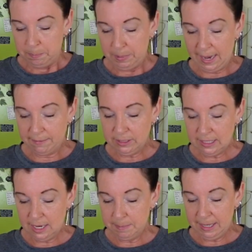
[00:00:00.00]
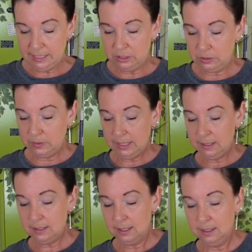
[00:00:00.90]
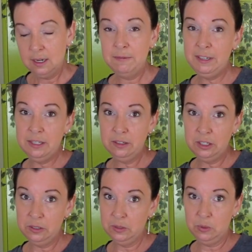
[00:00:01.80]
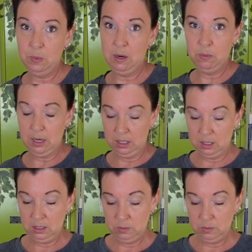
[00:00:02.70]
But every time I do this, I've either used well water